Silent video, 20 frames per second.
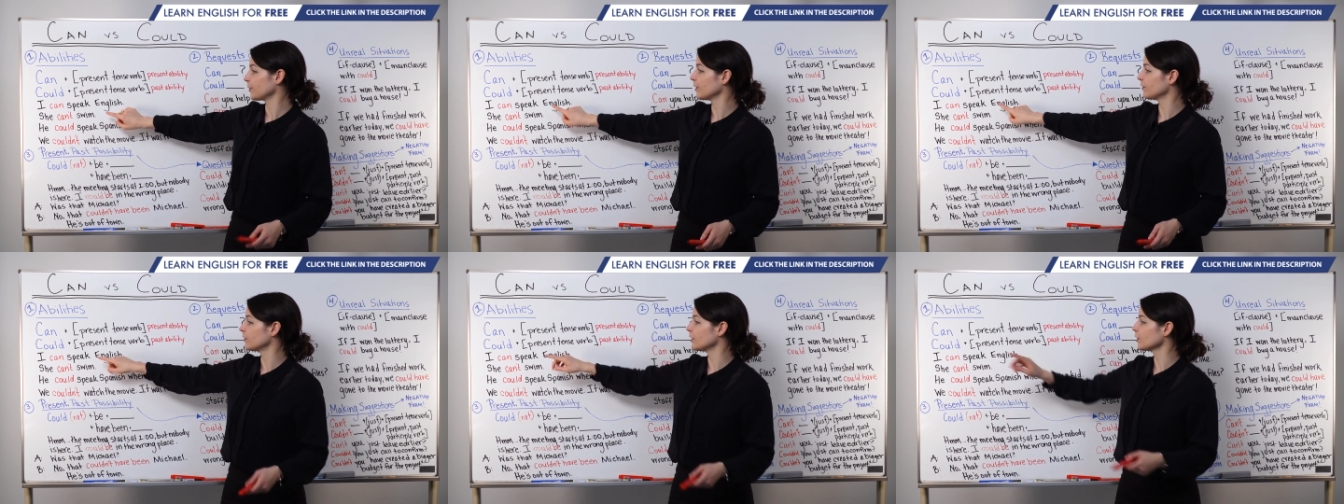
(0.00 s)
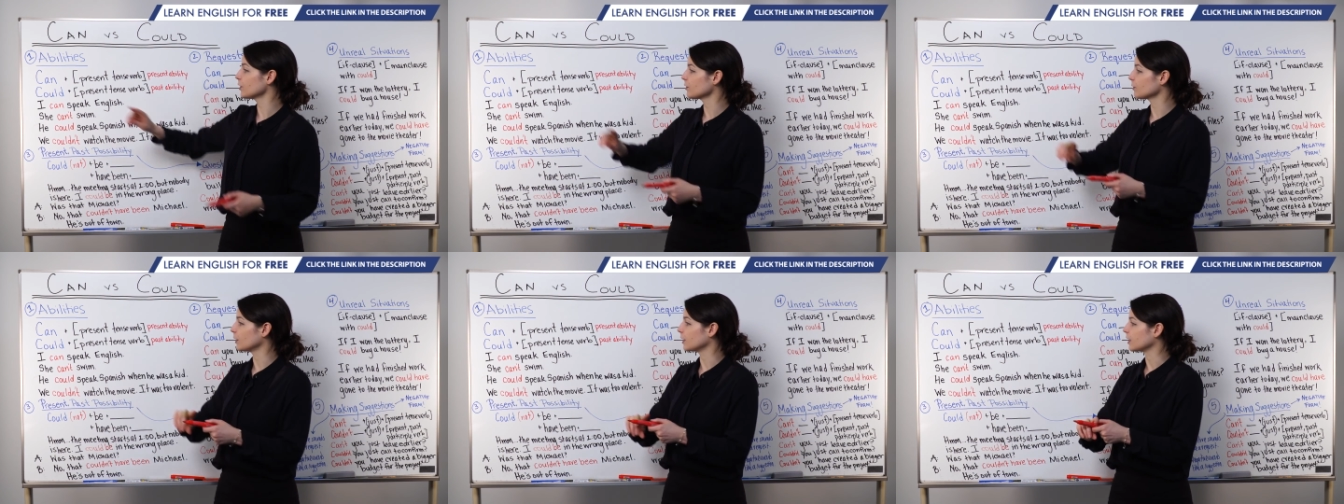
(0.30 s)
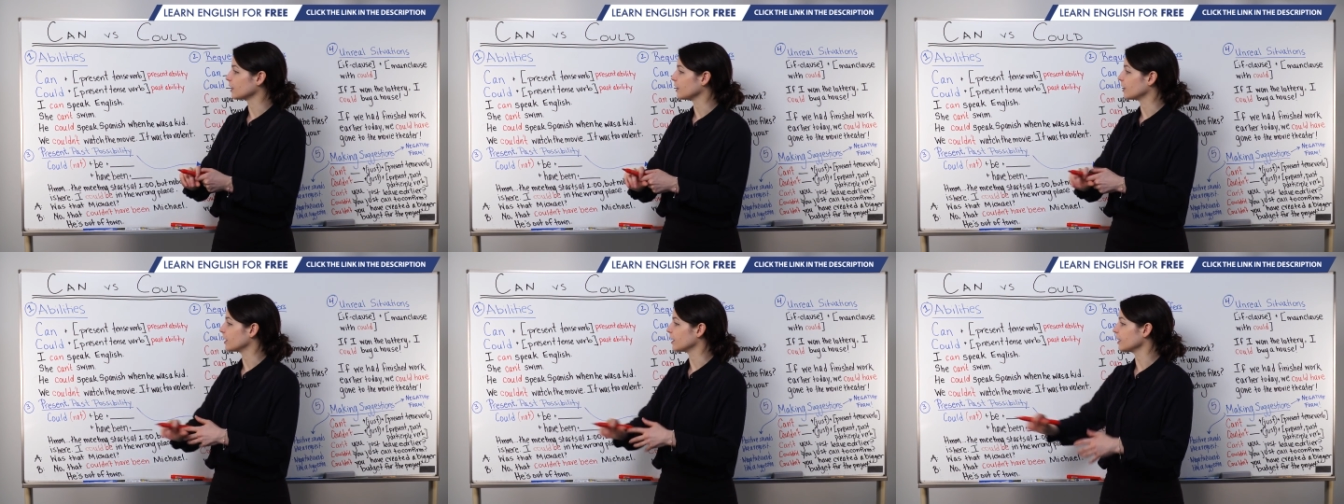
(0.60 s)
The first one
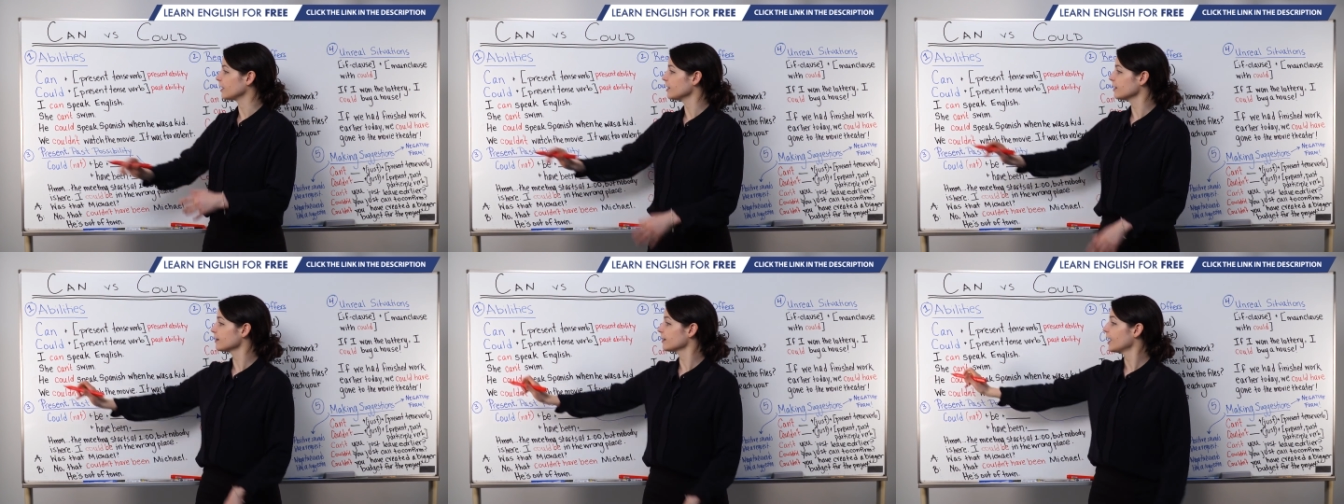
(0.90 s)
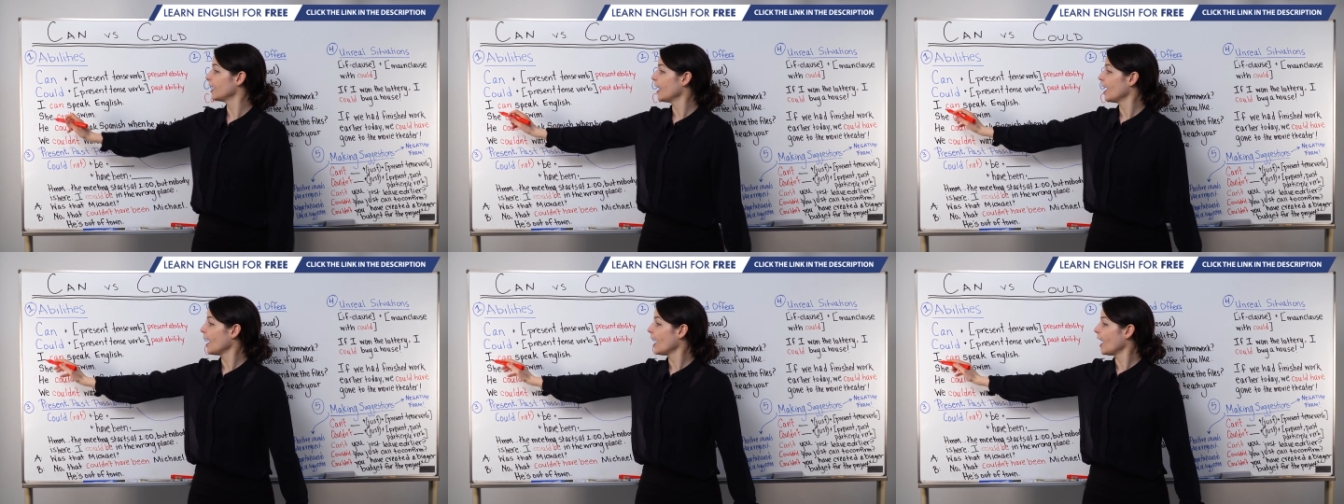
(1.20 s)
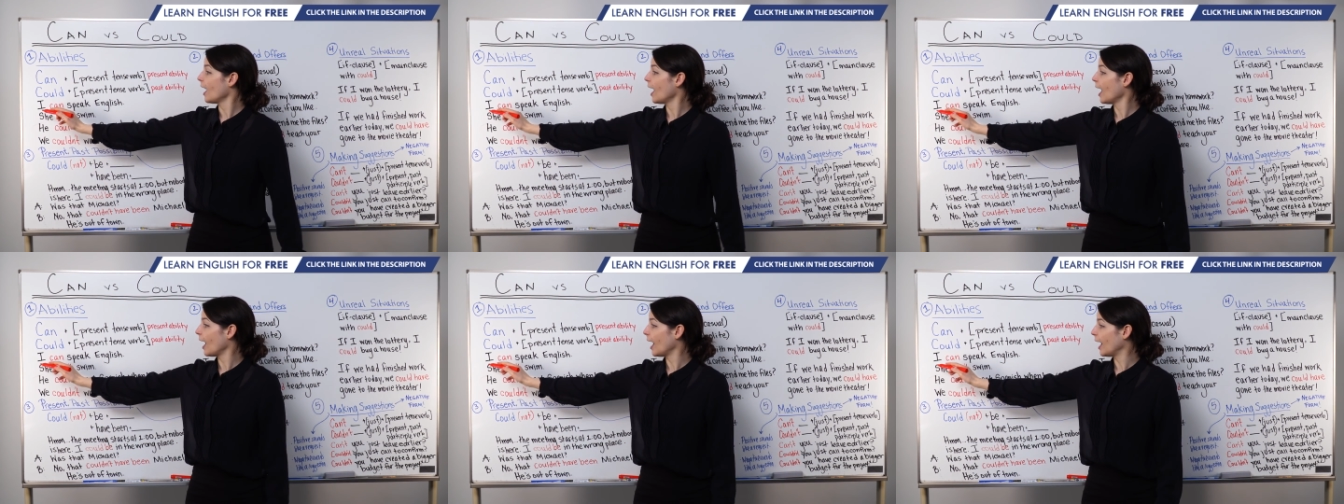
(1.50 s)
here is,
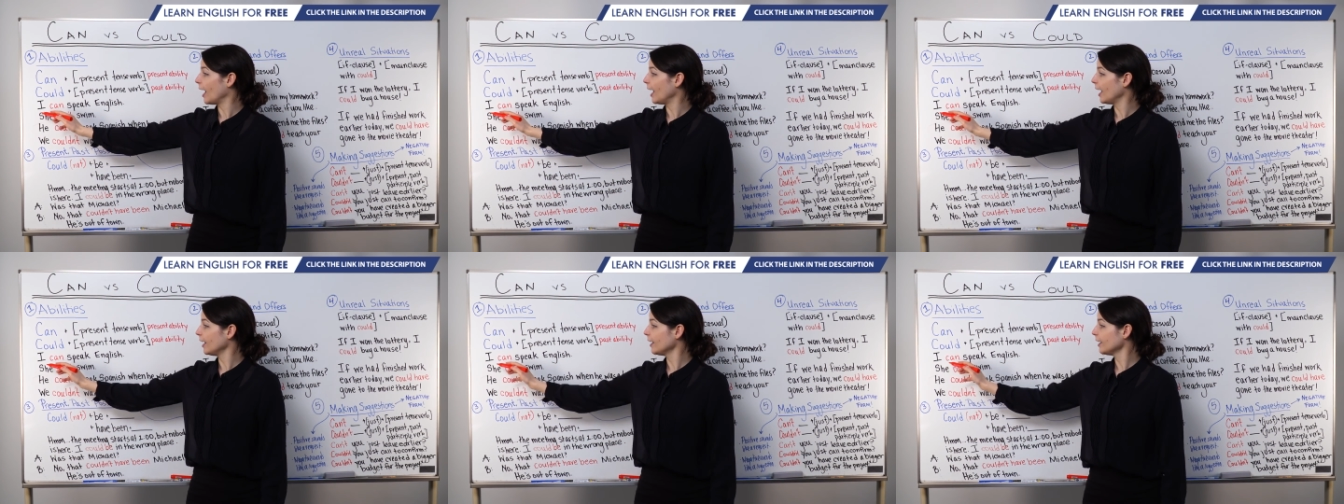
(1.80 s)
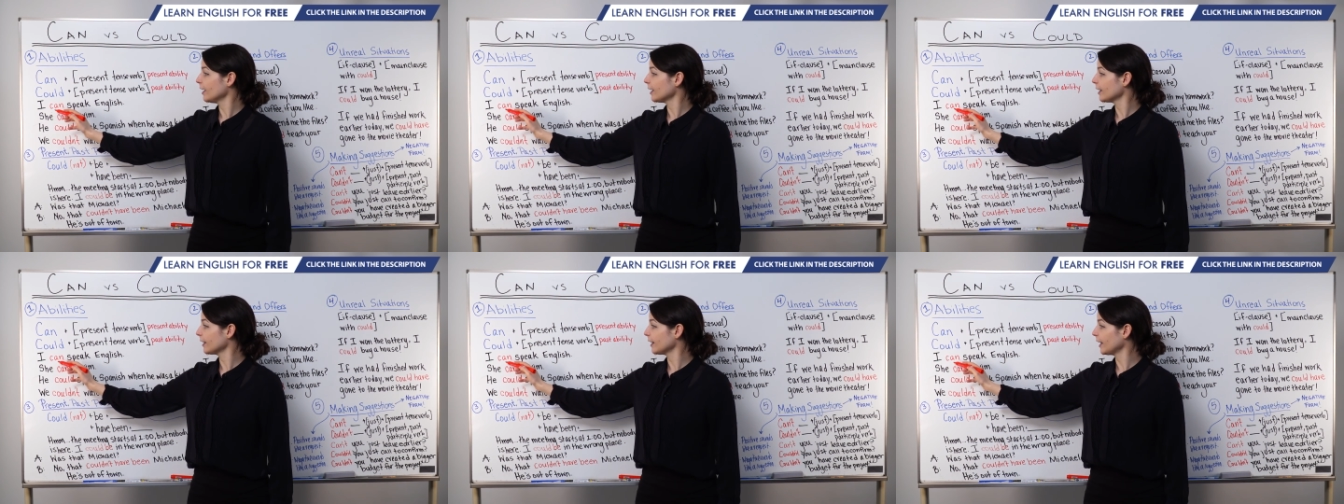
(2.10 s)
I